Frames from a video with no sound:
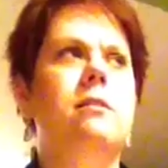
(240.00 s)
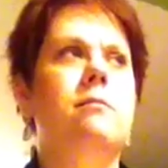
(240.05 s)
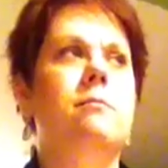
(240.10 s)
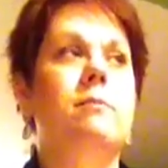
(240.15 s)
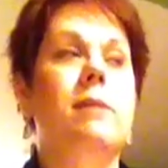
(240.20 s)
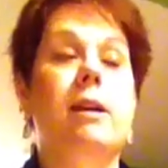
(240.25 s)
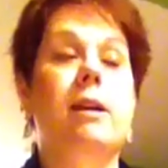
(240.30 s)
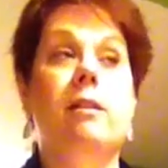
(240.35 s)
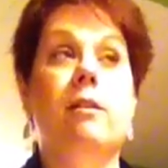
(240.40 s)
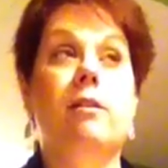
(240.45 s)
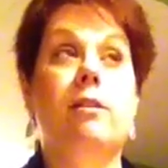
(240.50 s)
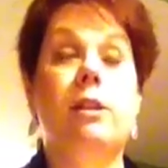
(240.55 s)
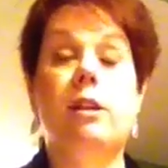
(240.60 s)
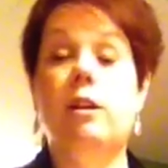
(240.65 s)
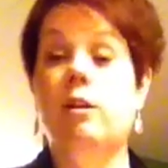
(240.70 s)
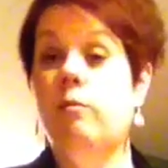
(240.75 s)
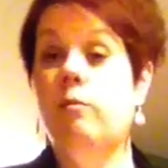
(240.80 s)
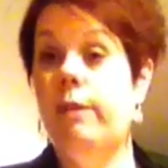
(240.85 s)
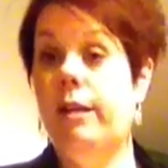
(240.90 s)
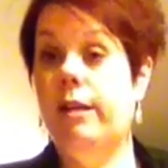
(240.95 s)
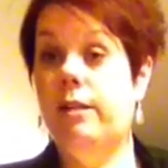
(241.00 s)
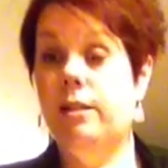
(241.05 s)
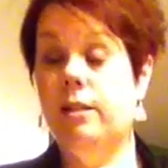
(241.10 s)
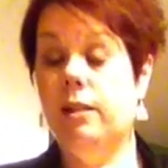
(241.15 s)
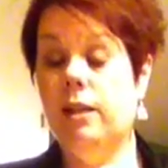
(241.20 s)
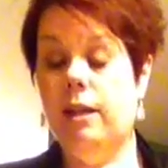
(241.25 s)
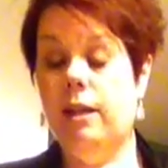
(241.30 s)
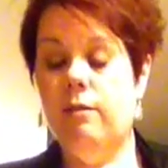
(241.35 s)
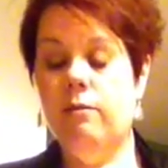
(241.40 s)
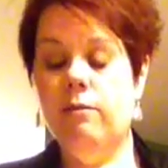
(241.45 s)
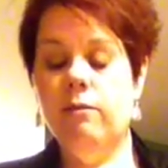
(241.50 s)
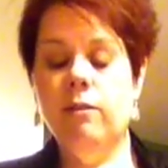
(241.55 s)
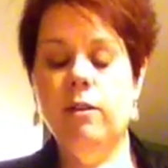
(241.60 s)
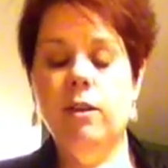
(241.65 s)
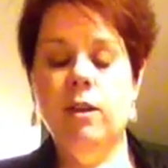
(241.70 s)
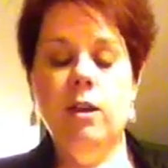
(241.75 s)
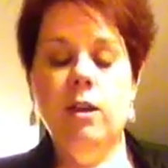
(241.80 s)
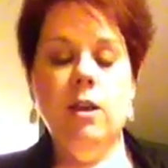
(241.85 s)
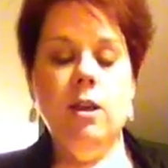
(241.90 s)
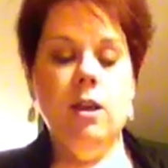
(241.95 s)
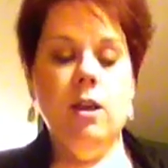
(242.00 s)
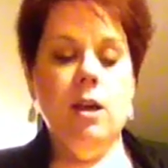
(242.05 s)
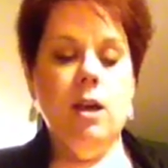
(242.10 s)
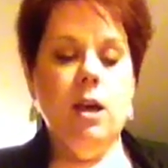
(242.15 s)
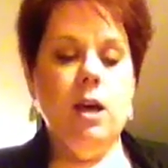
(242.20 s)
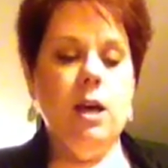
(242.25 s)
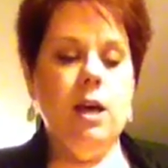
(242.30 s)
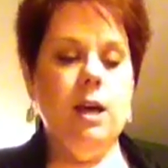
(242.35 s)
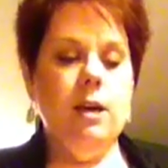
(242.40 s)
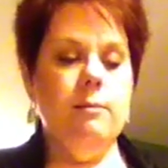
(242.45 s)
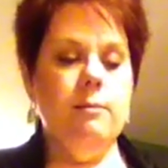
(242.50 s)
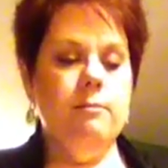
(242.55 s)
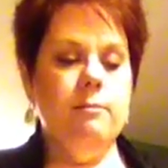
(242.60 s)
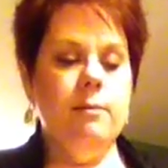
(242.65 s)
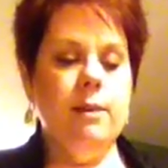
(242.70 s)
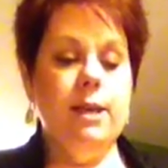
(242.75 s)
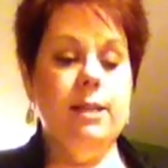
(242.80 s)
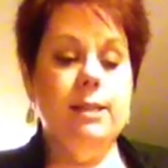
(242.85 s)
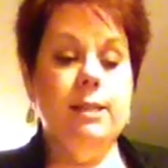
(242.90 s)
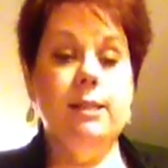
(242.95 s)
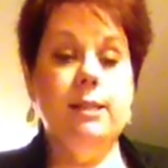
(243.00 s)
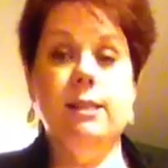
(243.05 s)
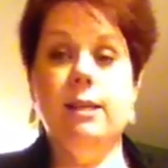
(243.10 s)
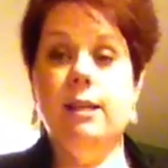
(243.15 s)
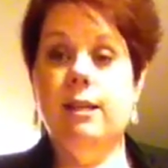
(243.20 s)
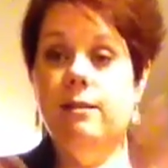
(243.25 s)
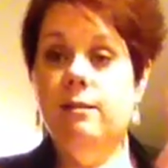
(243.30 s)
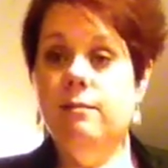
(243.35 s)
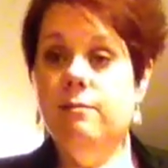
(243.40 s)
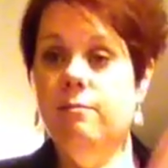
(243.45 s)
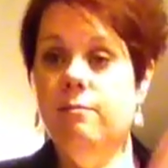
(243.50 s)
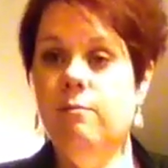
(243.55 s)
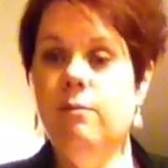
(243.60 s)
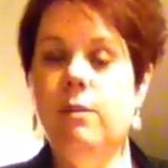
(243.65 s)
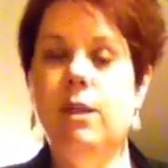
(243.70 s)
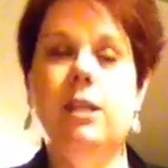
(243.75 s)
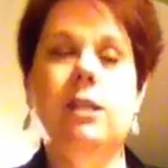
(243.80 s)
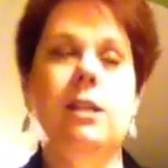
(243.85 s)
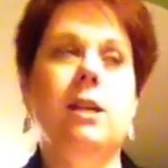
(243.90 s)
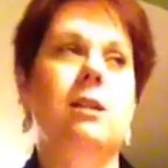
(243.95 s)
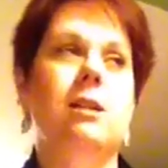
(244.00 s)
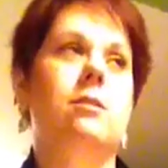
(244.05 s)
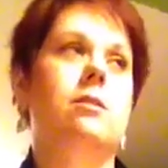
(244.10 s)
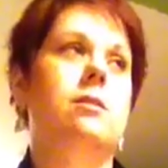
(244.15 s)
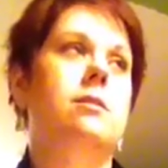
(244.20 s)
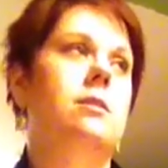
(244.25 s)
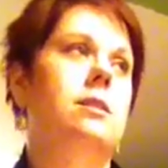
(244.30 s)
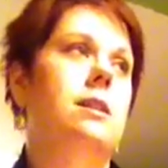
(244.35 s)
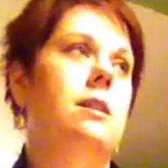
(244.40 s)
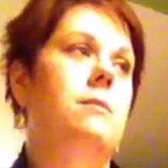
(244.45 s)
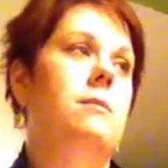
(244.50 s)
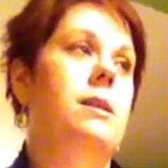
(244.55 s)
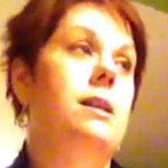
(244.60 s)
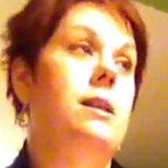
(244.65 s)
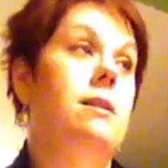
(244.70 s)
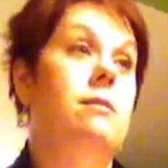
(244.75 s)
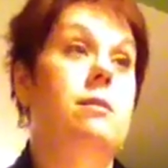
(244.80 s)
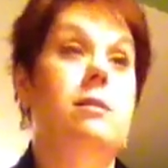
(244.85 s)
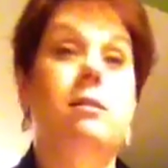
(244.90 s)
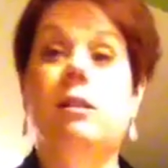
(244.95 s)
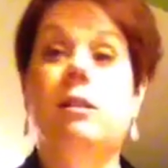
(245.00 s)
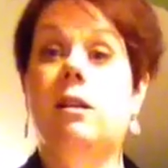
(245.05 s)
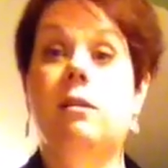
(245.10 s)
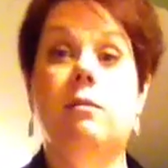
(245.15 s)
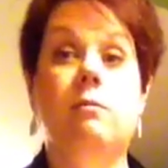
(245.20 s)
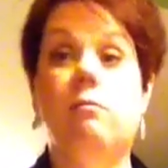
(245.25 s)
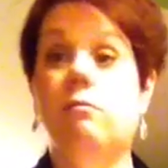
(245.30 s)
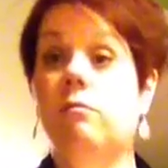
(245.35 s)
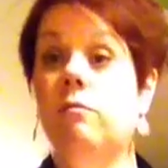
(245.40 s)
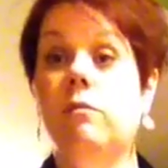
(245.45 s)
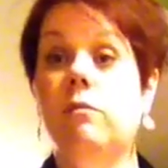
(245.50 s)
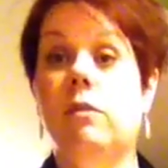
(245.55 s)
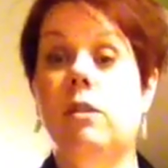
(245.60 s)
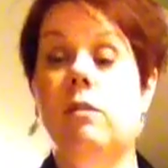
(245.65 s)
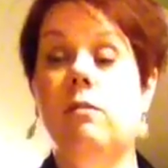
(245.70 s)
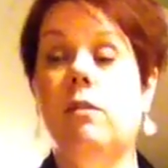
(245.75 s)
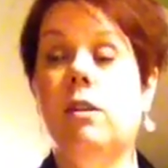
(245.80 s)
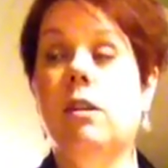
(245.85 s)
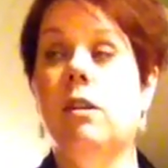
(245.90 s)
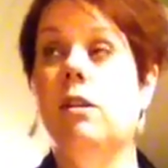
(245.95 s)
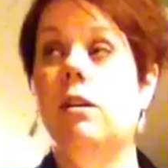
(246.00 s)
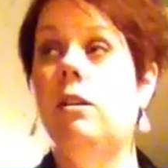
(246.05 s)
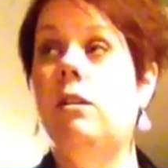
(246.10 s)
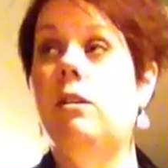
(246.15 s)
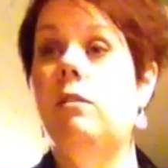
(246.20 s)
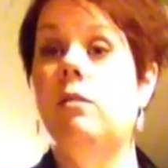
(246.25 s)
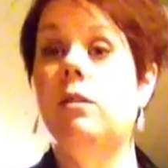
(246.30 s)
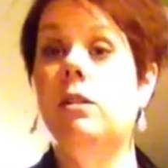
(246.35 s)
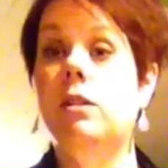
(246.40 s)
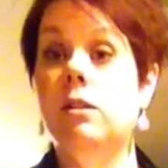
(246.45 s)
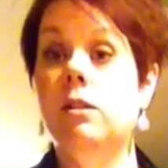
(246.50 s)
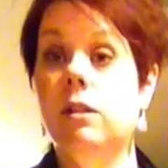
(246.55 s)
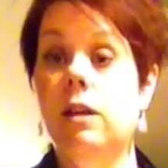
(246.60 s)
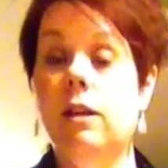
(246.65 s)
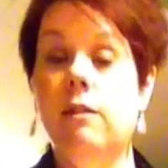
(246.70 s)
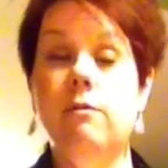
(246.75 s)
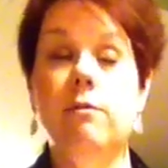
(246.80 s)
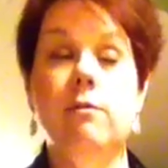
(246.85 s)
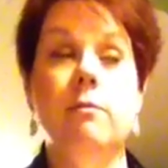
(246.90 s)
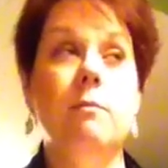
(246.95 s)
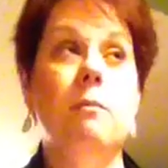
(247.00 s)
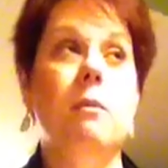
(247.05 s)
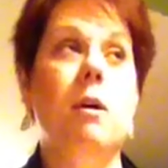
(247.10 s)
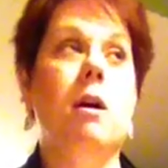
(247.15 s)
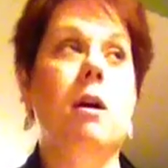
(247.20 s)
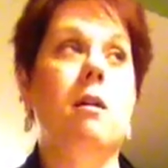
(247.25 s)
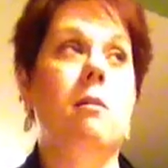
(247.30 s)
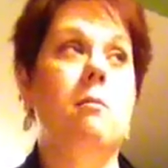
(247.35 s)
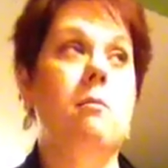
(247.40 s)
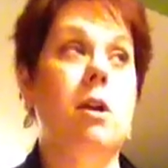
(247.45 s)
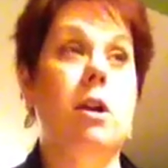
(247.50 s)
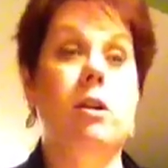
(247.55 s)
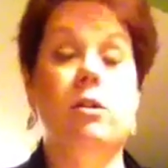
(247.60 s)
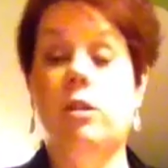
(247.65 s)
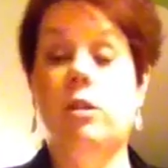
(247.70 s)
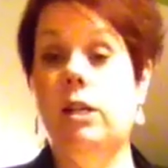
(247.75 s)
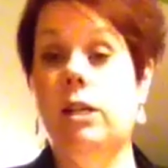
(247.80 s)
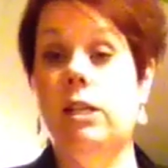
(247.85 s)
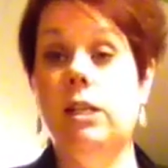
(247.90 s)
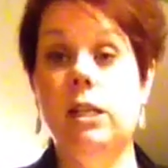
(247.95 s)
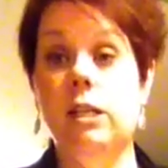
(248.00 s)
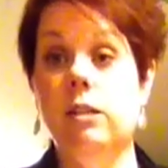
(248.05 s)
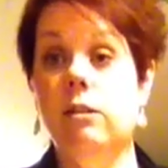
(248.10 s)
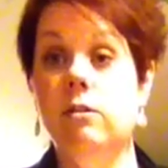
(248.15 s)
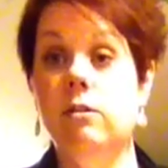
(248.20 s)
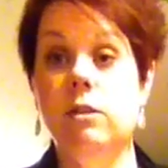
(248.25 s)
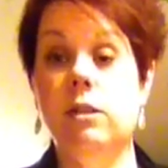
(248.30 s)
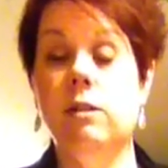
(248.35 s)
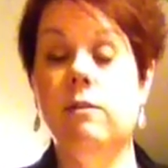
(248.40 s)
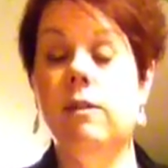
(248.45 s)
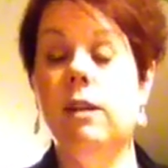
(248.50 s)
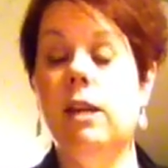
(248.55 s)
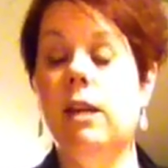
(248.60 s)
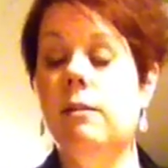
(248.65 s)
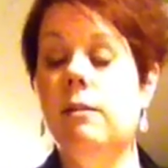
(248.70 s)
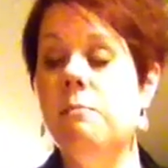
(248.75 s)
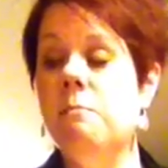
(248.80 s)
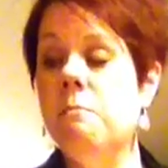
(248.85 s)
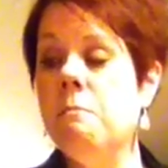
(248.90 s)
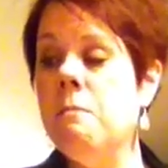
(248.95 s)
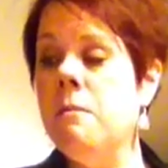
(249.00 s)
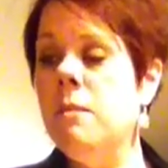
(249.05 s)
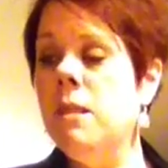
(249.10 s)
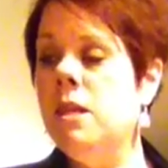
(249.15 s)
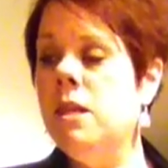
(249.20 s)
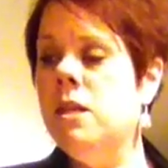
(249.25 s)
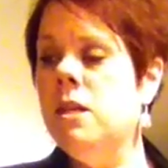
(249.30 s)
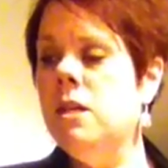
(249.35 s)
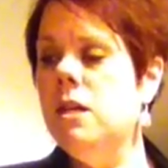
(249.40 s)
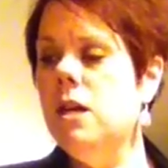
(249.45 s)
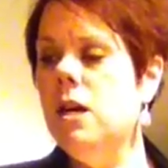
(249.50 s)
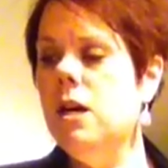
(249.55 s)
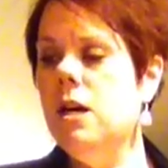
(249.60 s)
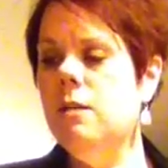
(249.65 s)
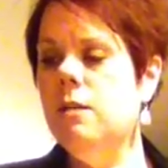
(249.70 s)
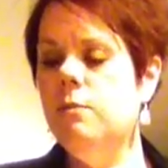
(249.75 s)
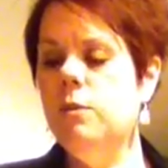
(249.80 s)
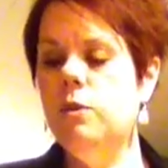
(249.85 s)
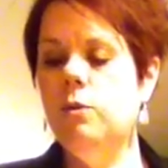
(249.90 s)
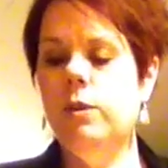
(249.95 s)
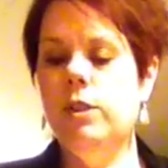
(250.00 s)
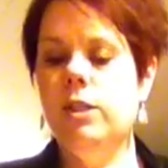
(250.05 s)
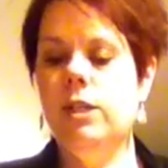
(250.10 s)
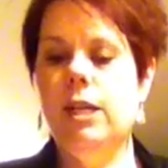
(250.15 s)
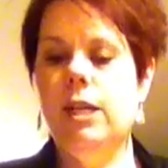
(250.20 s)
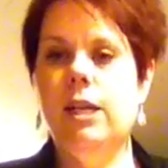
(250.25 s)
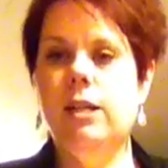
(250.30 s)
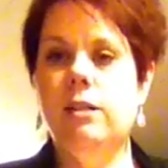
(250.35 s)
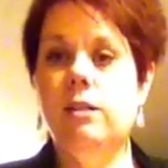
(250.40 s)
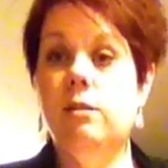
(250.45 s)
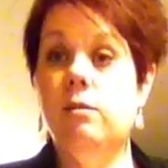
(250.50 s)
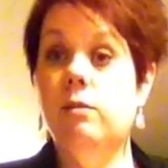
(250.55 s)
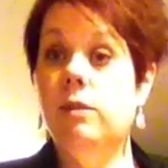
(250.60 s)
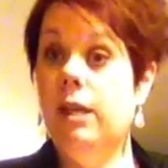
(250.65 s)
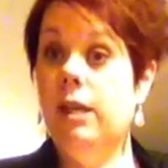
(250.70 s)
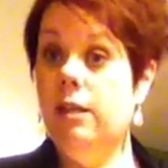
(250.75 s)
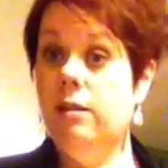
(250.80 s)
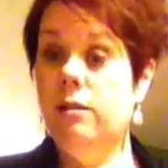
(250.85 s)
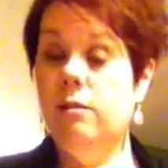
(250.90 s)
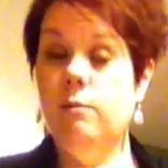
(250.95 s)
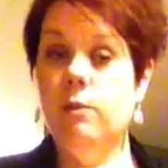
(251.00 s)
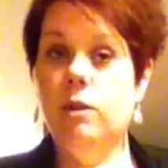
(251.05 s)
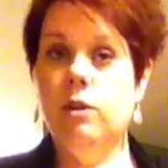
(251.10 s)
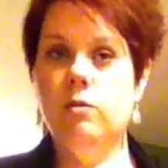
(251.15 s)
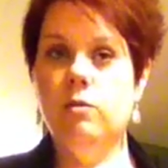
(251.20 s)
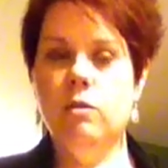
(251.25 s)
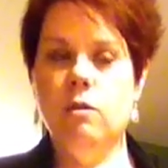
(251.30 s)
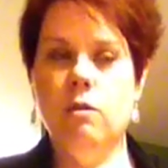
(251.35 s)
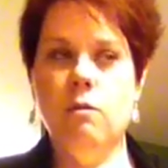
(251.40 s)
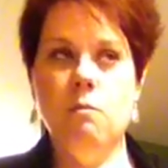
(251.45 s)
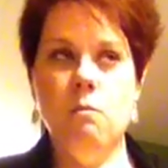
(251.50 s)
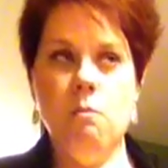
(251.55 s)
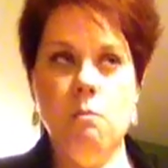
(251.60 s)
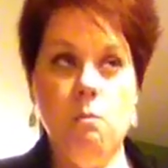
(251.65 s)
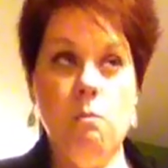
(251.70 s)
my 3rd-year abandoned life, as I said, my doctor sat me down and said, what the fuck are you doing to your life? Are you trying to kill yourself again? To which I had to gain some control,